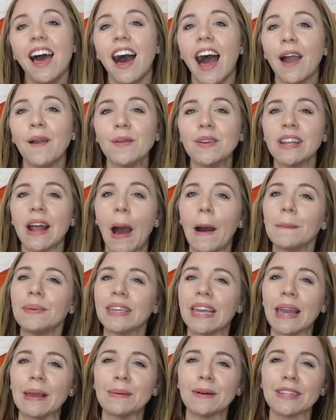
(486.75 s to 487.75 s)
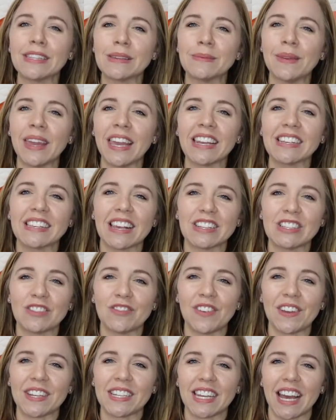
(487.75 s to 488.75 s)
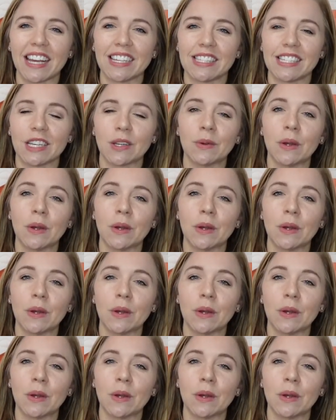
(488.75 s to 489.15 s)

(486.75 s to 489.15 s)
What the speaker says: I would not be able to make such a fantastic